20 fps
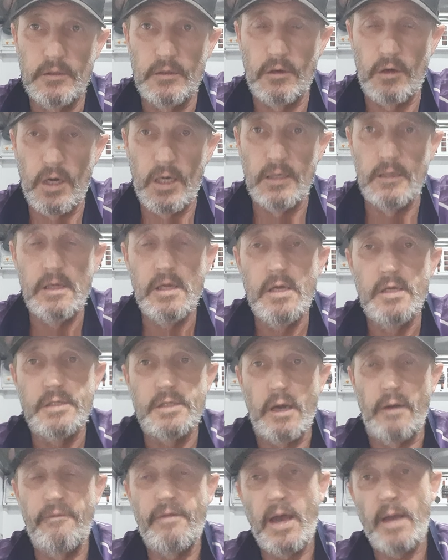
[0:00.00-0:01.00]
All right,
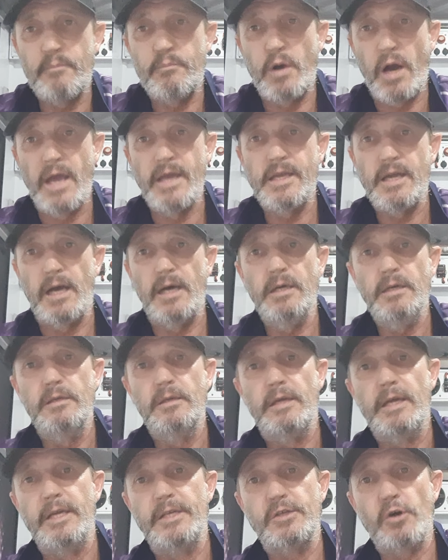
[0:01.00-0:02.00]
so if that breaker
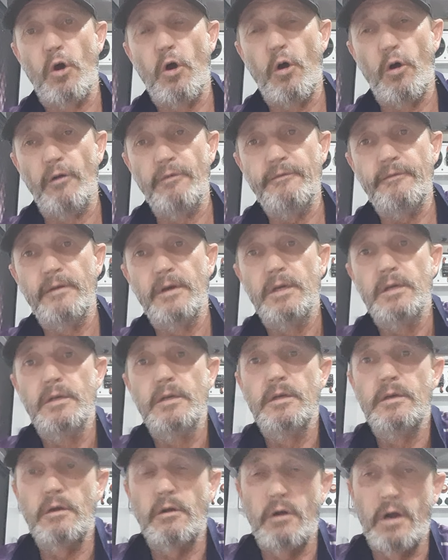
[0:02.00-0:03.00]
is off,
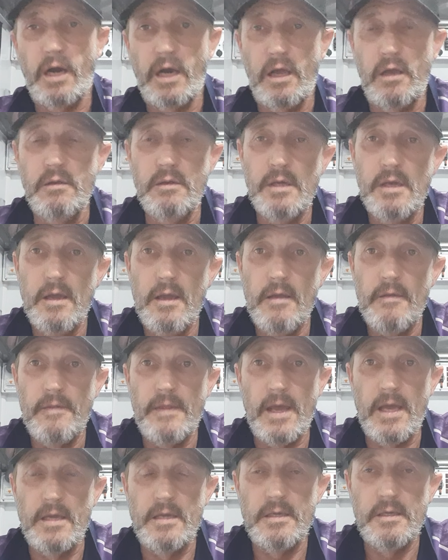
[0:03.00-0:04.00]
right,
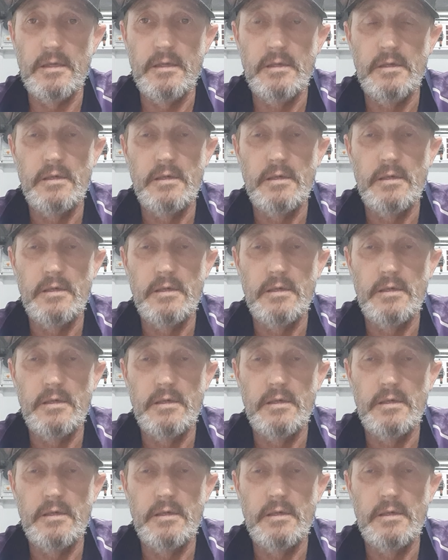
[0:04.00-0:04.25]
then